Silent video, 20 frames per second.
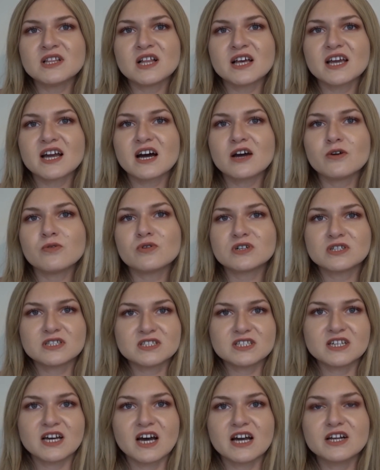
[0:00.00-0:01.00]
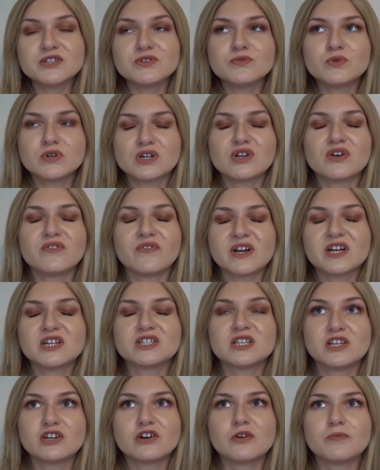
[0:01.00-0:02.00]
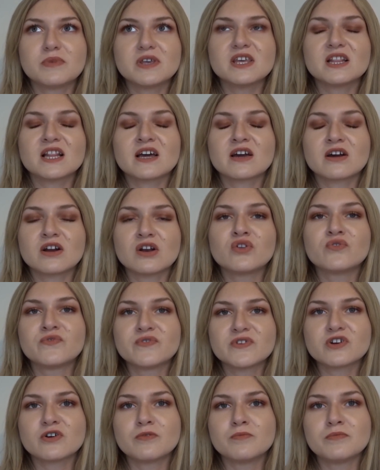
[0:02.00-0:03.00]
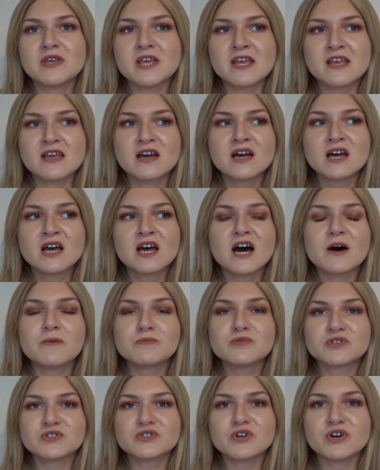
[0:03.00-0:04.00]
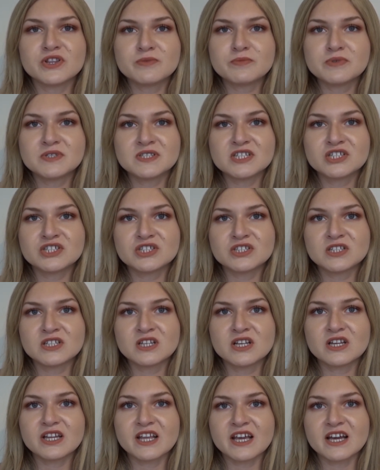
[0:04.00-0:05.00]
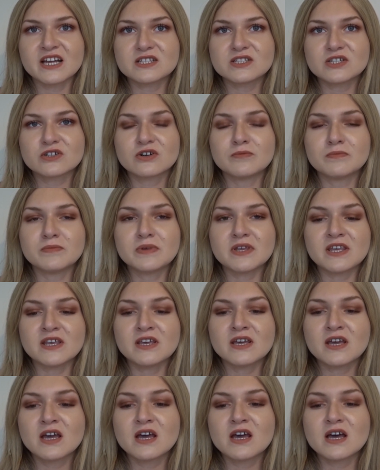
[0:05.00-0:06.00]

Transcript: Like I do want to eventually compete. Like I love to compete. I'm just not in the position yet to compete.